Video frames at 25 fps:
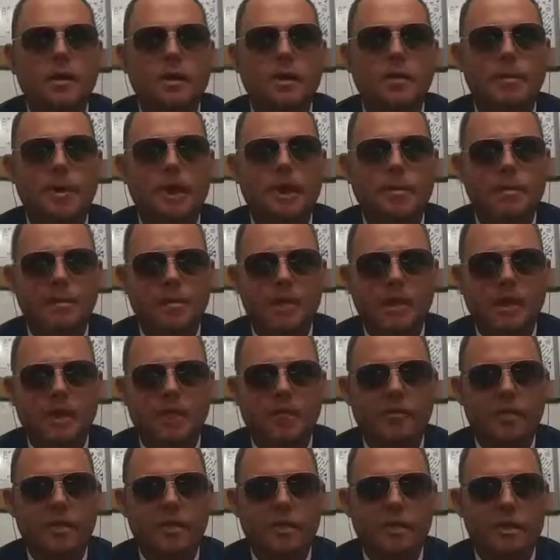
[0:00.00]
about the
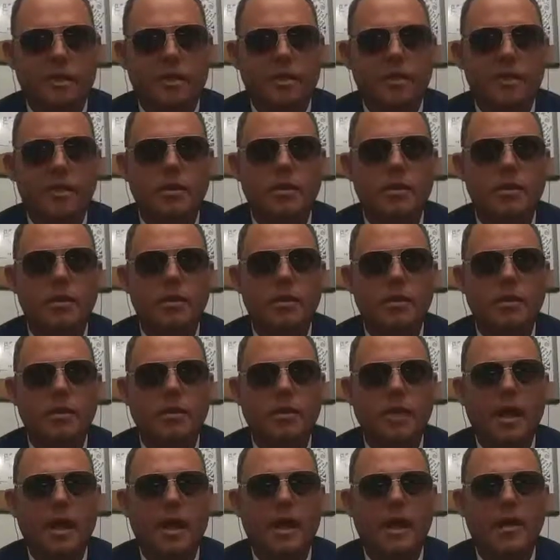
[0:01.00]
Denver Diddler,
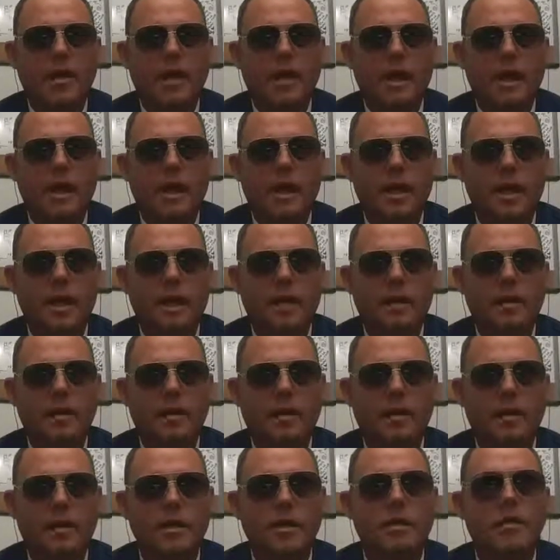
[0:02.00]

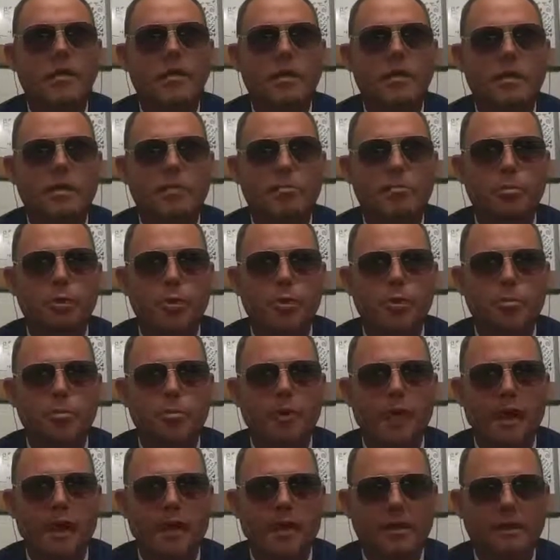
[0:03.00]
aka
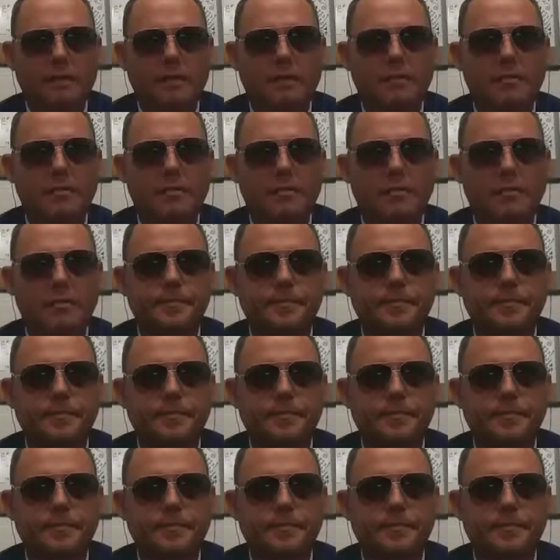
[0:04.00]
Poop Nice.